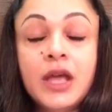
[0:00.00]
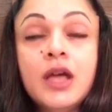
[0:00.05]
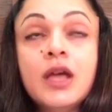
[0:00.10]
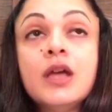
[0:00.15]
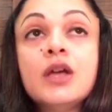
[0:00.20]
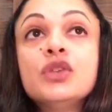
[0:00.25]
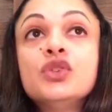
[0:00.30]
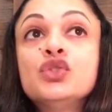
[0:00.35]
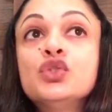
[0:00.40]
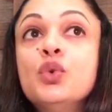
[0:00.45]

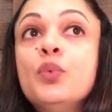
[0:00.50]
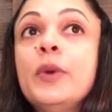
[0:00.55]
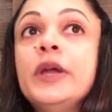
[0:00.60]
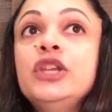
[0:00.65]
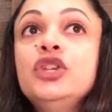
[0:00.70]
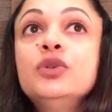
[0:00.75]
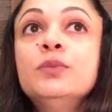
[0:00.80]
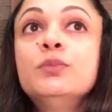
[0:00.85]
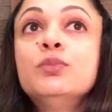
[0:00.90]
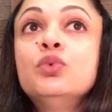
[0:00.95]
So, when
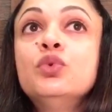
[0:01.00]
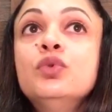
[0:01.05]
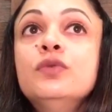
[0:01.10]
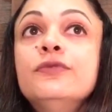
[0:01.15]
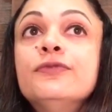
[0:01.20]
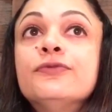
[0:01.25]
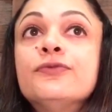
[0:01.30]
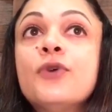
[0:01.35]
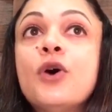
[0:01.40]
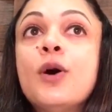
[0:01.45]
you move
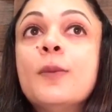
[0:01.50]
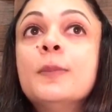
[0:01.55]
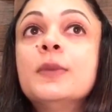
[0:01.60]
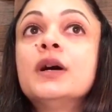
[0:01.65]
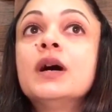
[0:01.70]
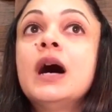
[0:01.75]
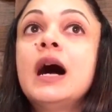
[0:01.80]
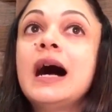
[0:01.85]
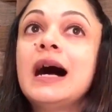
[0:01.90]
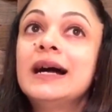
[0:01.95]
from a
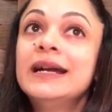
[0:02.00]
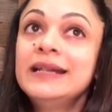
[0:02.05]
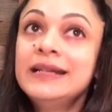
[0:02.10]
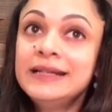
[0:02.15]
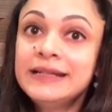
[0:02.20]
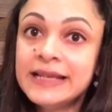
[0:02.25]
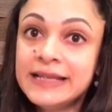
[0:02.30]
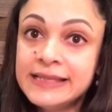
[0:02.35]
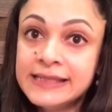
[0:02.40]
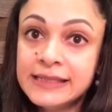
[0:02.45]
high
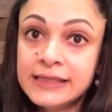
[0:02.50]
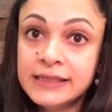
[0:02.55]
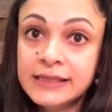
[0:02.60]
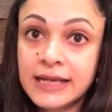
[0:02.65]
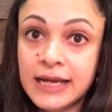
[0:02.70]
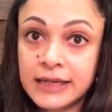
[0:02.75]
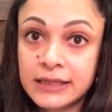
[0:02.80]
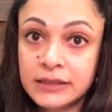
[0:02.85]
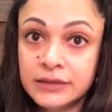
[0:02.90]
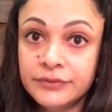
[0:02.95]
intensity
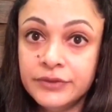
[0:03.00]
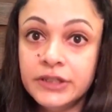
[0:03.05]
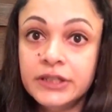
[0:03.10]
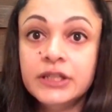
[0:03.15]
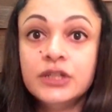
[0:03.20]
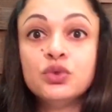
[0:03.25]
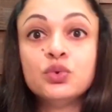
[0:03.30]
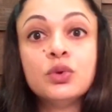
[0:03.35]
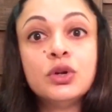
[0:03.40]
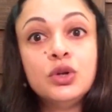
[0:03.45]
activity
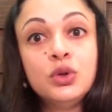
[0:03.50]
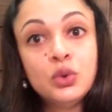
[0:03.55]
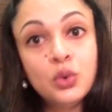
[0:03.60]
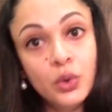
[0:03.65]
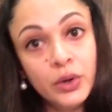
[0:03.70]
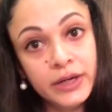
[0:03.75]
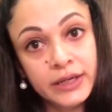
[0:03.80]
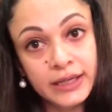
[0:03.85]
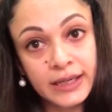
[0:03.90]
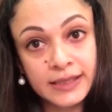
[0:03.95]
to a low
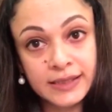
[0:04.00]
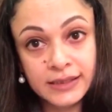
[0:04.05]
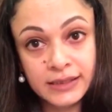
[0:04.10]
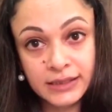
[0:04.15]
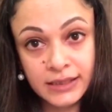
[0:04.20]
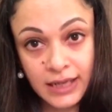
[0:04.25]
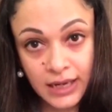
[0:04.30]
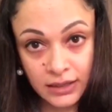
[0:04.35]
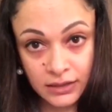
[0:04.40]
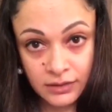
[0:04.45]

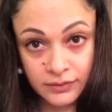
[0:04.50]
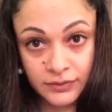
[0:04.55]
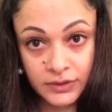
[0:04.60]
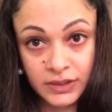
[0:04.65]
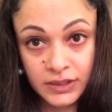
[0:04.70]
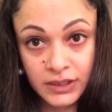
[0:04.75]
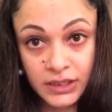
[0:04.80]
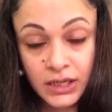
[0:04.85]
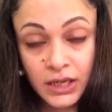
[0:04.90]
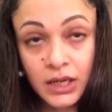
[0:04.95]
intensity
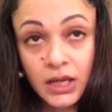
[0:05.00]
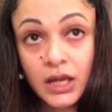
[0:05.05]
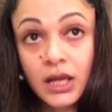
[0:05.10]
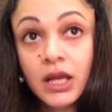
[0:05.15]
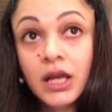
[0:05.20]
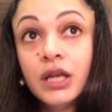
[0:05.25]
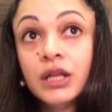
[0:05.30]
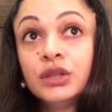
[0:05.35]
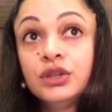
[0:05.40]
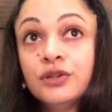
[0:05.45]
activity,
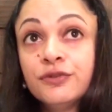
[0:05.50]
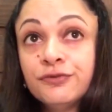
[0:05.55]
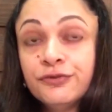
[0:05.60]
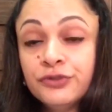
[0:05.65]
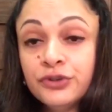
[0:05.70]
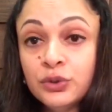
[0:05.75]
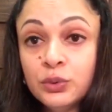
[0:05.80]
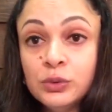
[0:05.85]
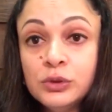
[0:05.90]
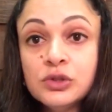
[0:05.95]
the
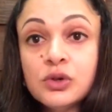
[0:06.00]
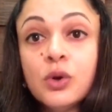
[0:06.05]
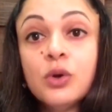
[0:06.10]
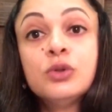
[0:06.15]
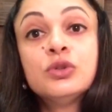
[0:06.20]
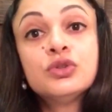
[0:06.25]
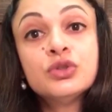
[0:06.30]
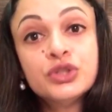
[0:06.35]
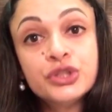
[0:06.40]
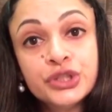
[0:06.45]
fuels
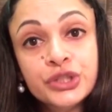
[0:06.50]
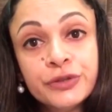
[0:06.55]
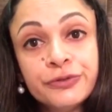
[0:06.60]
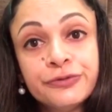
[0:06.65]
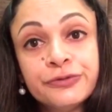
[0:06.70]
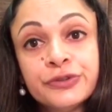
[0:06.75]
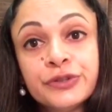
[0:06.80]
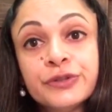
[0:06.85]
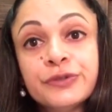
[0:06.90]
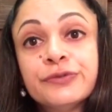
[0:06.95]
also
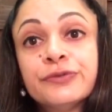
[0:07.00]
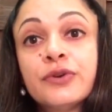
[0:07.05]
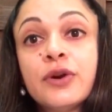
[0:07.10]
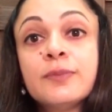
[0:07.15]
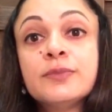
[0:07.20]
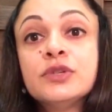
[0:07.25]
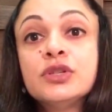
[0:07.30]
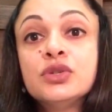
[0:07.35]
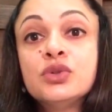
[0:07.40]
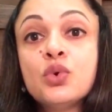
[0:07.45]
shift
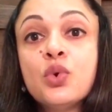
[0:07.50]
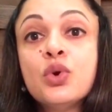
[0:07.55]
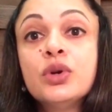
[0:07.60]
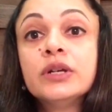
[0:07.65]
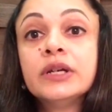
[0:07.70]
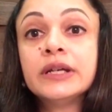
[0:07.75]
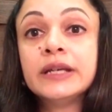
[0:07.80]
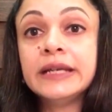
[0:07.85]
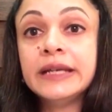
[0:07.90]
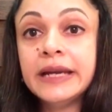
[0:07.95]
from
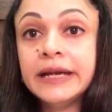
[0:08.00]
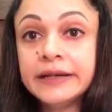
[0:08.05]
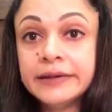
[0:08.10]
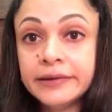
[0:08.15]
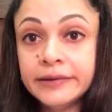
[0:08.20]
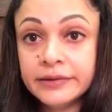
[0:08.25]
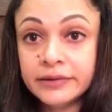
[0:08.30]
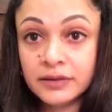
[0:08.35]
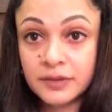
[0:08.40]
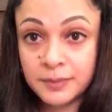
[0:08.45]
stored
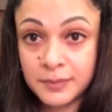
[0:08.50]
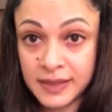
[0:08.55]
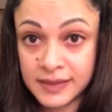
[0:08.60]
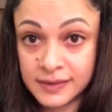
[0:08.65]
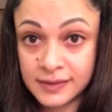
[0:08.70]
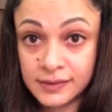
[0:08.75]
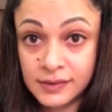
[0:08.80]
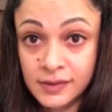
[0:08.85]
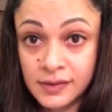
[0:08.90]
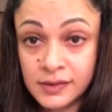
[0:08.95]
creatine in the
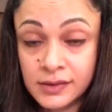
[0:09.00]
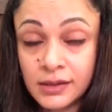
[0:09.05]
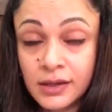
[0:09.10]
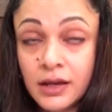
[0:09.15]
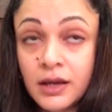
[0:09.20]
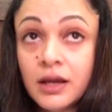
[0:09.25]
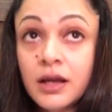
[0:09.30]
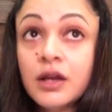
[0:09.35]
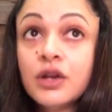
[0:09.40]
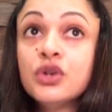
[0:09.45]
muscles
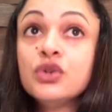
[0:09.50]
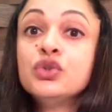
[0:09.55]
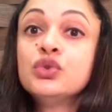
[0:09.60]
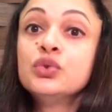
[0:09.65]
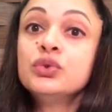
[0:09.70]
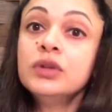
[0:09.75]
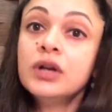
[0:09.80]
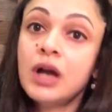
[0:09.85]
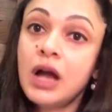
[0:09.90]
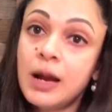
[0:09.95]

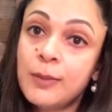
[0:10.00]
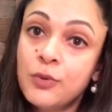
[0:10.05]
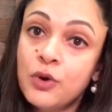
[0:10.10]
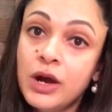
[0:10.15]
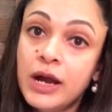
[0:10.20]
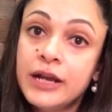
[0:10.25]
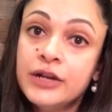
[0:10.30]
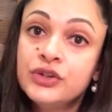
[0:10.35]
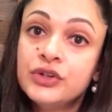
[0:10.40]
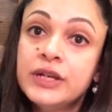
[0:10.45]
to the
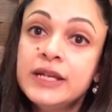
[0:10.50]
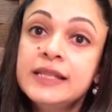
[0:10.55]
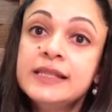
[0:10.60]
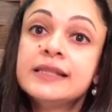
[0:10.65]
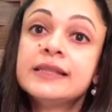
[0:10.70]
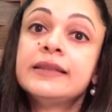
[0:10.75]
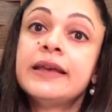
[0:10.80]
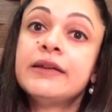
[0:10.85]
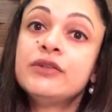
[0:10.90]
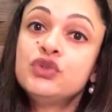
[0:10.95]
carbohydrates,
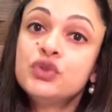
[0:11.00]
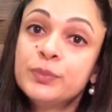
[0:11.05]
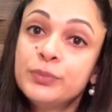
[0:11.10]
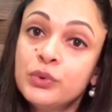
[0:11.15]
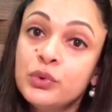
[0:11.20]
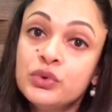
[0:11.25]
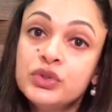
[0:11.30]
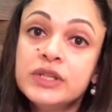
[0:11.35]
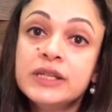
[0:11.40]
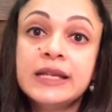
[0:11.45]
then to
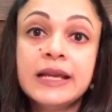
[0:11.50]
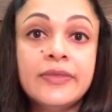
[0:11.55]
protein and